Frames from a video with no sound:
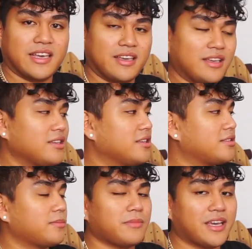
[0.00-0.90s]
A,
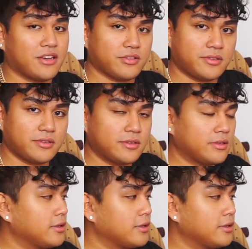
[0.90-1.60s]
is a mouse.